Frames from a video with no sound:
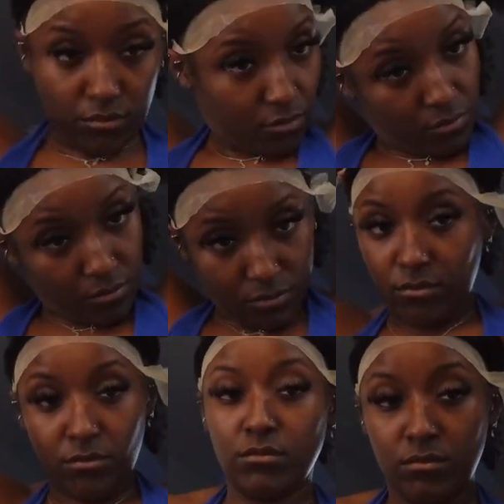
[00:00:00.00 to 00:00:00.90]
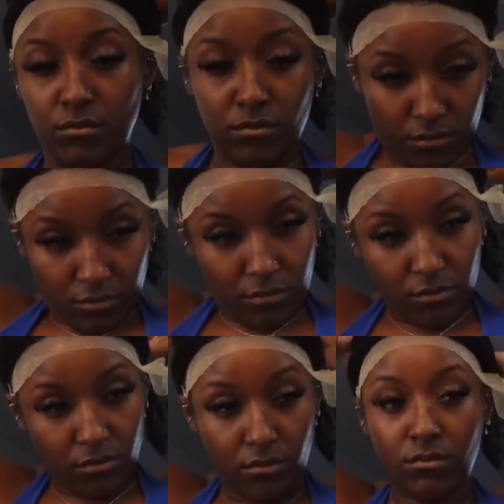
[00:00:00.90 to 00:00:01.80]
it down a little bit last
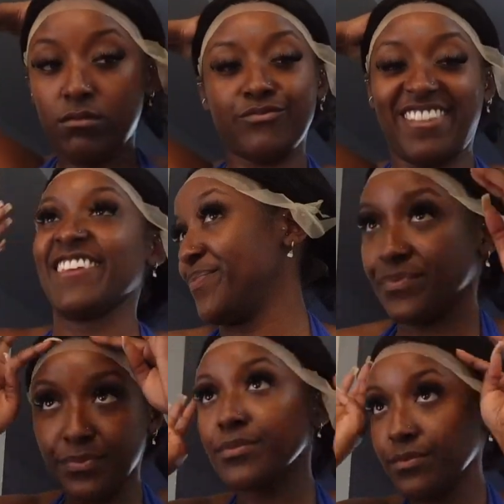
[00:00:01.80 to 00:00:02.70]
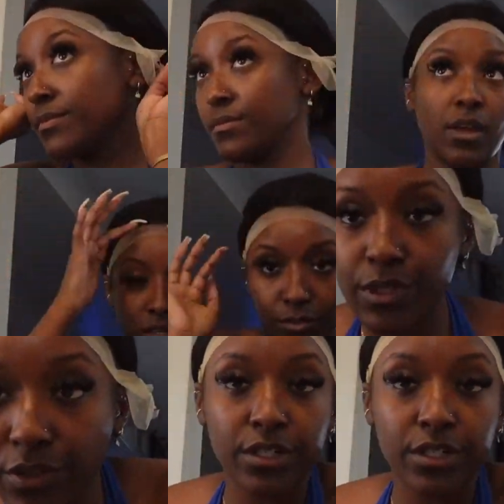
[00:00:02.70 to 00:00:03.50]
night, but I wanted to record a